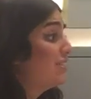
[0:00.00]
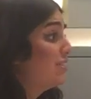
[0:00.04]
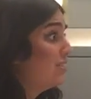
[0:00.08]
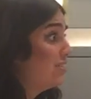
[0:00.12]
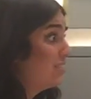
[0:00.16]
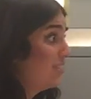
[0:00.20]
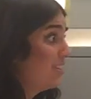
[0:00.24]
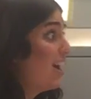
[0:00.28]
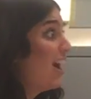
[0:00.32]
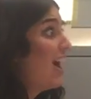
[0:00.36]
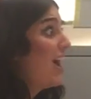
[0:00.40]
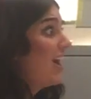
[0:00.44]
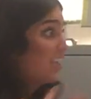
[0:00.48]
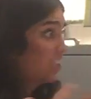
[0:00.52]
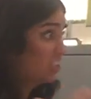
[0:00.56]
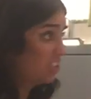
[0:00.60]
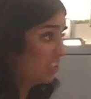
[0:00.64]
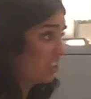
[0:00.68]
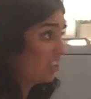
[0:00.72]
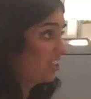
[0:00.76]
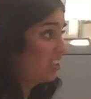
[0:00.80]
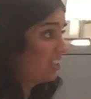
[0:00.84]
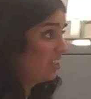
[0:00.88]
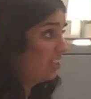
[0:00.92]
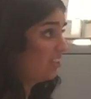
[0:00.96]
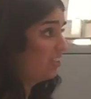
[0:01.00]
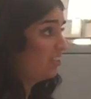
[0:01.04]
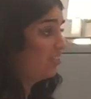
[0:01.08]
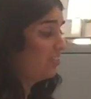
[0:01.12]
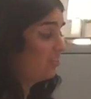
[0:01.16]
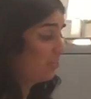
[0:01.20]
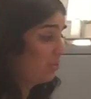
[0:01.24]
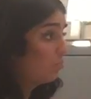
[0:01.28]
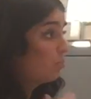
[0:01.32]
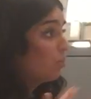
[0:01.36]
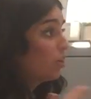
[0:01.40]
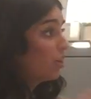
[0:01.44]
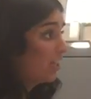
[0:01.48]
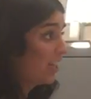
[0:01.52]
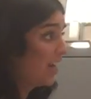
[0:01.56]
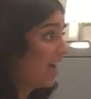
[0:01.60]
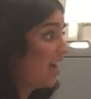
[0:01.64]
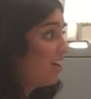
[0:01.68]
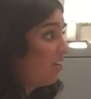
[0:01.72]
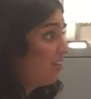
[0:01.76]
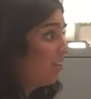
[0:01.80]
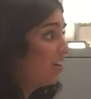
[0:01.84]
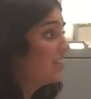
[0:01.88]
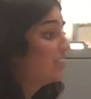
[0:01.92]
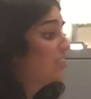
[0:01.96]
to actually work
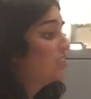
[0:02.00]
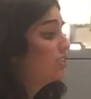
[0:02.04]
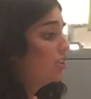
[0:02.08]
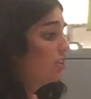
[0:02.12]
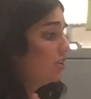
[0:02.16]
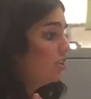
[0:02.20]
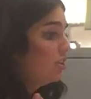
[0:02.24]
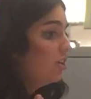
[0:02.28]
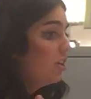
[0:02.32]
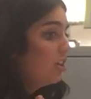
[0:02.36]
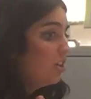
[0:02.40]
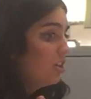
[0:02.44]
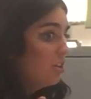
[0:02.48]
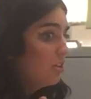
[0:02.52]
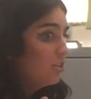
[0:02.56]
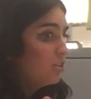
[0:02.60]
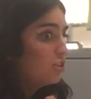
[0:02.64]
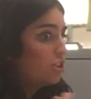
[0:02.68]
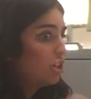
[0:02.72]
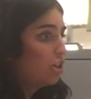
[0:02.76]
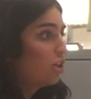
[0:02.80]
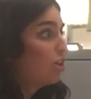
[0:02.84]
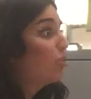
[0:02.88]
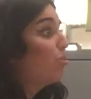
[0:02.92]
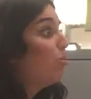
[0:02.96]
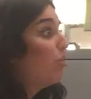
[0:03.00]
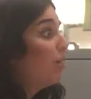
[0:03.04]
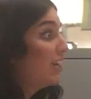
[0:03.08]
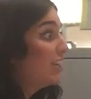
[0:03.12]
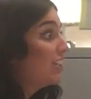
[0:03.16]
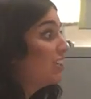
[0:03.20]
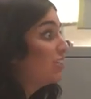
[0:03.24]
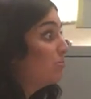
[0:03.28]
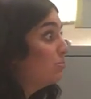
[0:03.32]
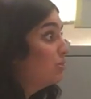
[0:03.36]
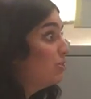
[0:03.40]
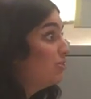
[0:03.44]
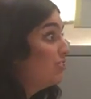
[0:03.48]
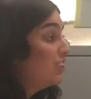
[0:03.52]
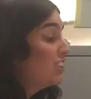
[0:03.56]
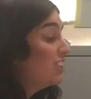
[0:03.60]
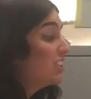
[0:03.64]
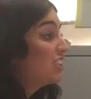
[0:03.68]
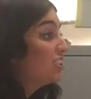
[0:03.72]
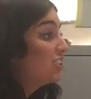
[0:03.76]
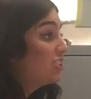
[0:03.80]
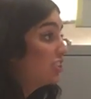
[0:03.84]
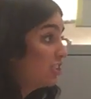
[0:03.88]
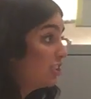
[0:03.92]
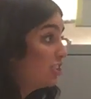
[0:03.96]
out and to acquire
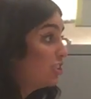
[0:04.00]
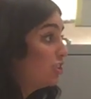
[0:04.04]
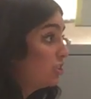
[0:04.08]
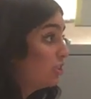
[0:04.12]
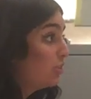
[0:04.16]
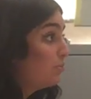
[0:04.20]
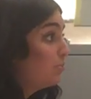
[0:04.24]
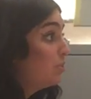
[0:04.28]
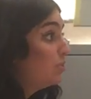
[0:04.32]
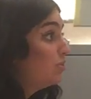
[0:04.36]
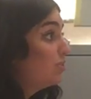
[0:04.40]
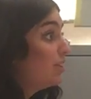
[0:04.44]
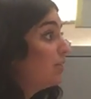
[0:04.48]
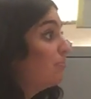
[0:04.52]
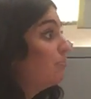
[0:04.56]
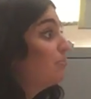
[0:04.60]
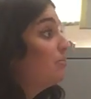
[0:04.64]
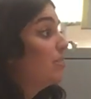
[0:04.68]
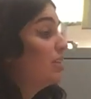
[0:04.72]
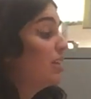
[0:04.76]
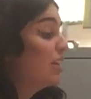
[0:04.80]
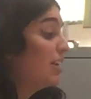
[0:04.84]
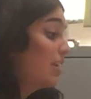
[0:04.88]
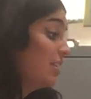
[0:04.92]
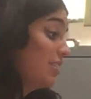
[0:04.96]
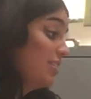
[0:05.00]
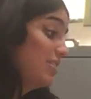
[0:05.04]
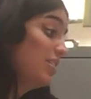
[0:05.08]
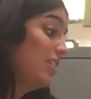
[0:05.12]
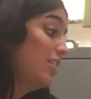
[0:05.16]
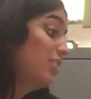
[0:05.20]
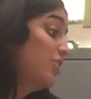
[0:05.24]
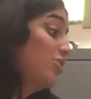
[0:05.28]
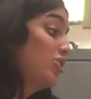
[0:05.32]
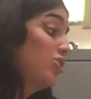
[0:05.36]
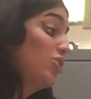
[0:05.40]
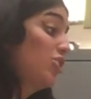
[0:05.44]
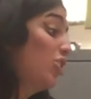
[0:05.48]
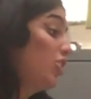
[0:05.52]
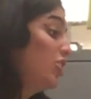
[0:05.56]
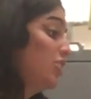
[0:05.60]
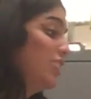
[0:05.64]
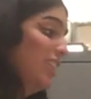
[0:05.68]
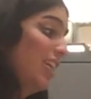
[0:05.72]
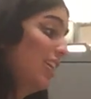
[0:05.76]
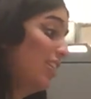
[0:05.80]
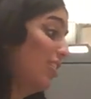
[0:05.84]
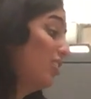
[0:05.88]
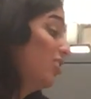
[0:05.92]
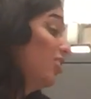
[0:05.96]
movies and to distribute them, it
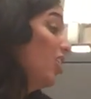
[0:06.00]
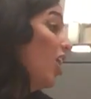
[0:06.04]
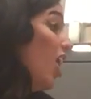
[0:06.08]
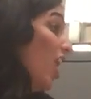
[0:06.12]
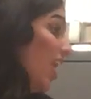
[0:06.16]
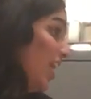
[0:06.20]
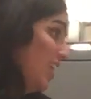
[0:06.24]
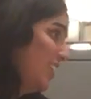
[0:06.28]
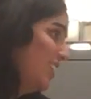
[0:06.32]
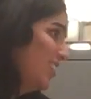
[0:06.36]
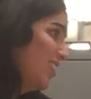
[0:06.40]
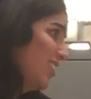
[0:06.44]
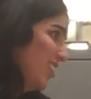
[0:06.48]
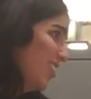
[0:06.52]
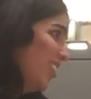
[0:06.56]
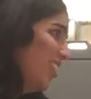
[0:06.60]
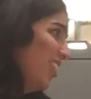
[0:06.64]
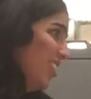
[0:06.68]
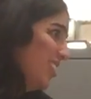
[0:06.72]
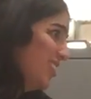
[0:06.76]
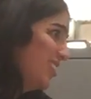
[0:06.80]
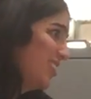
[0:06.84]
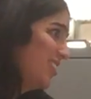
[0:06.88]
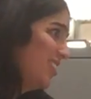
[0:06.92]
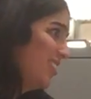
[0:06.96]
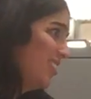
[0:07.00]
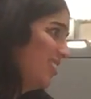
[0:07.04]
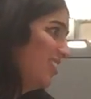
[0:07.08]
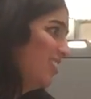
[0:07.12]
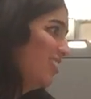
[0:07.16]
starts at a higher cost.